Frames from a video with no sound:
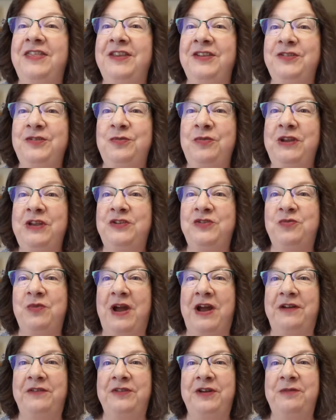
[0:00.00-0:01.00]
This week's
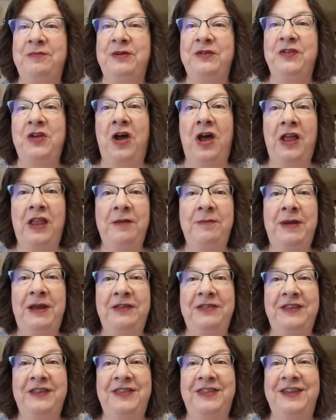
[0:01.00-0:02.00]
roundup is all
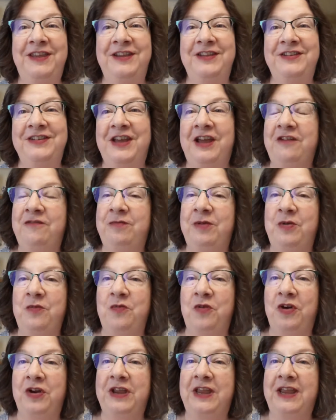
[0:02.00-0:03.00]
about the things I've
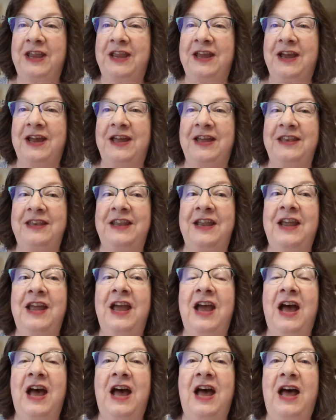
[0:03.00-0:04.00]
been working on.
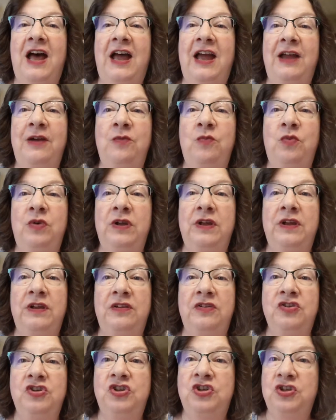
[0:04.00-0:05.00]
I
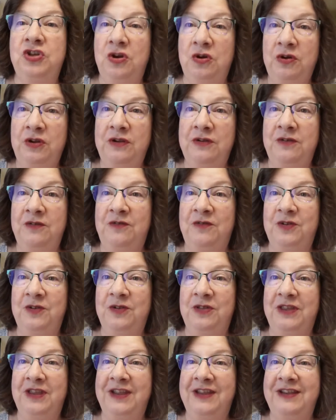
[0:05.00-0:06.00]
will show you a
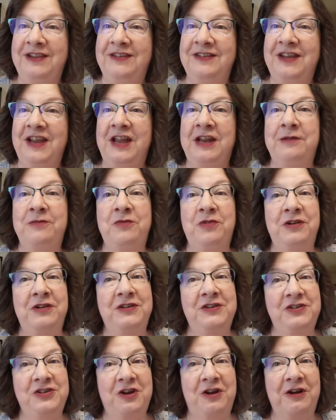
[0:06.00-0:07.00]
few things and I'm
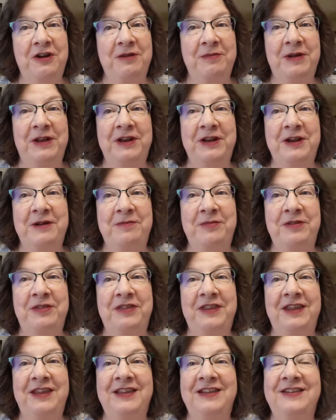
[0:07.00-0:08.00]
going to talk about a couple
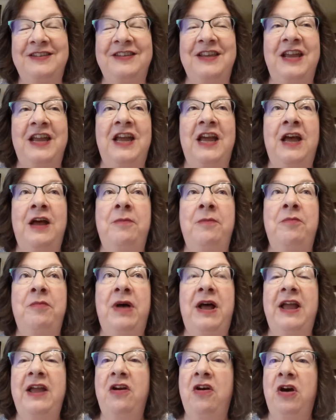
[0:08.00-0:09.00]
things.
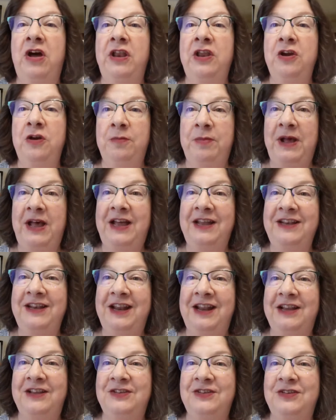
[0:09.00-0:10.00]
My audio
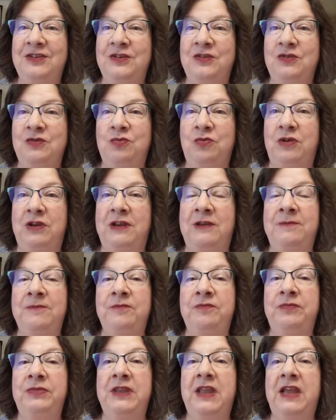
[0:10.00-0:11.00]
podcast this week
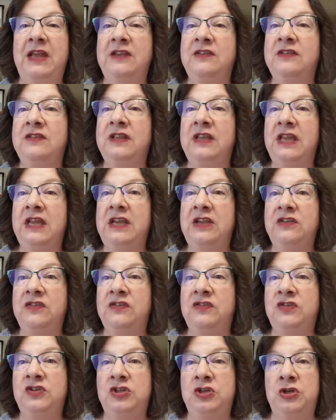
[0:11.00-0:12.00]
has
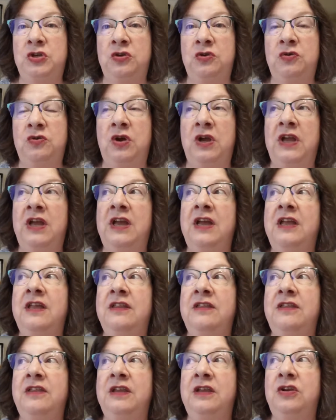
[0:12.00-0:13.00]
links to
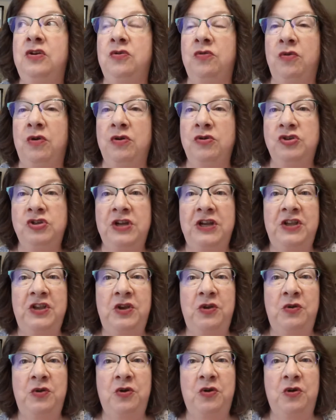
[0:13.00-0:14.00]
the crocheted
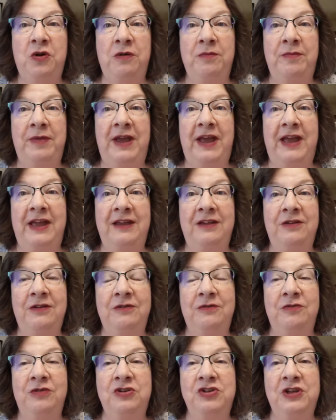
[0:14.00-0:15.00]
unicorn bag,
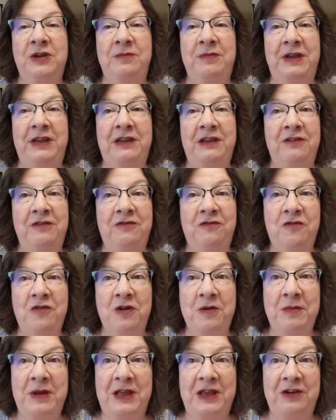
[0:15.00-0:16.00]
which I'm making
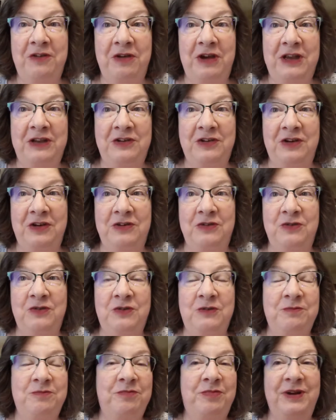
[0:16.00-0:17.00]
for my
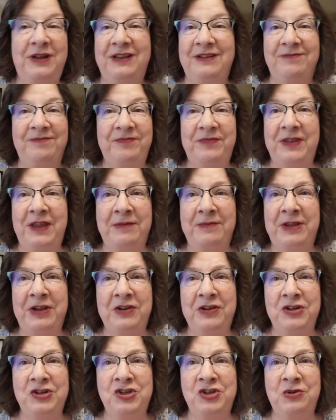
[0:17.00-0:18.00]
granddaughters, but I'm
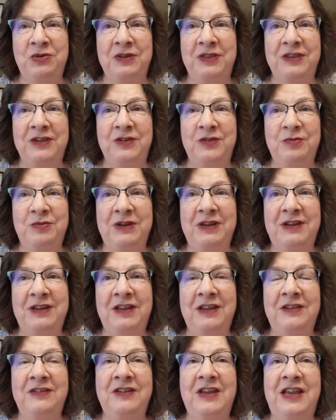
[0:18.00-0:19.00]
not going to show it this week
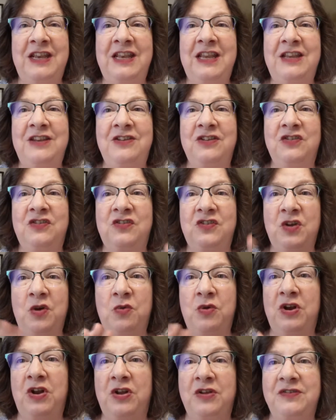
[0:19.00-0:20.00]
because I need to
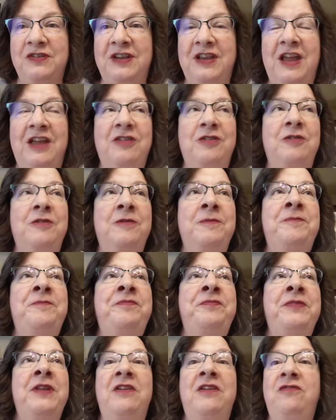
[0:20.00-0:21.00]
sew it all together.
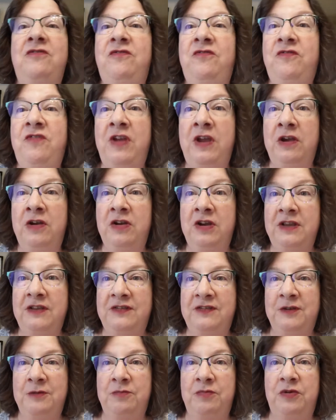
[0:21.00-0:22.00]
Very
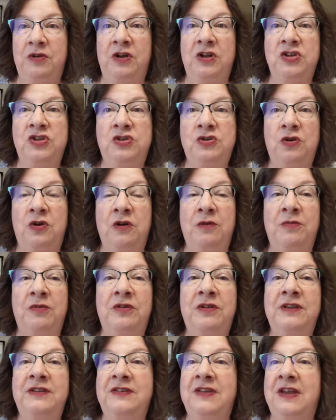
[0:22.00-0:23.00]
simple,
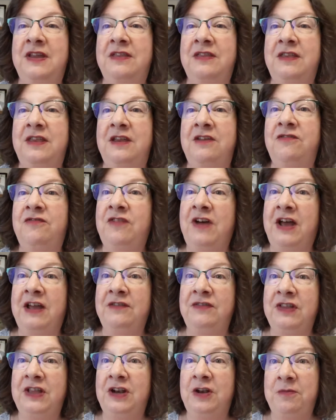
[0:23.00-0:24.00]
adorable. It's at the
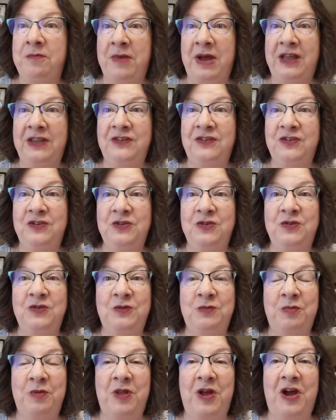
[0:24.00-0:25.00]
Five Little
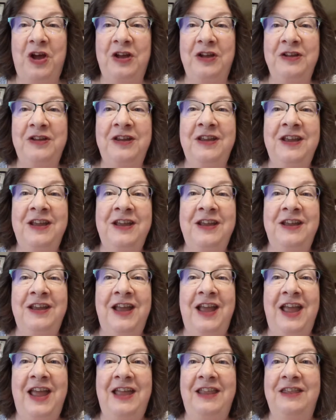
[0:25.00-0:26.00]
Monsters blog,
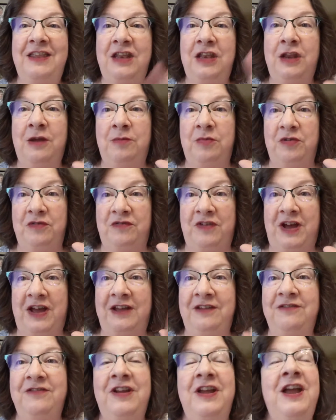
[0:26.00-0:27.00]
the number
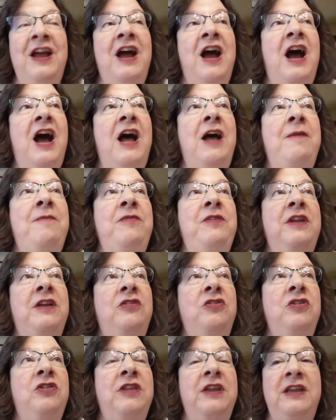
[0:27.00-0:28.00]
5. The
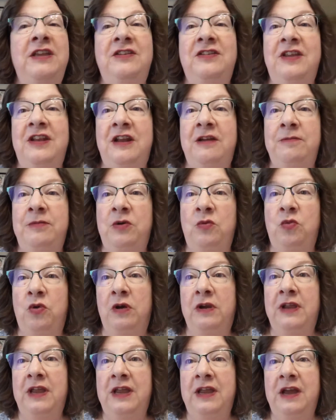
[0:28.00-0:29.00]
other things that I've been
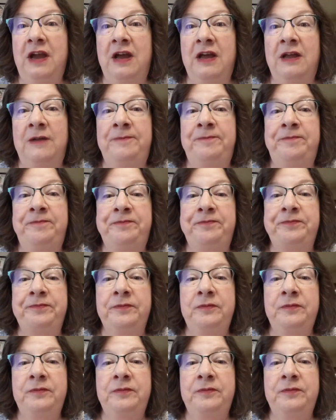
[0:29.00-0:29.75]
working on,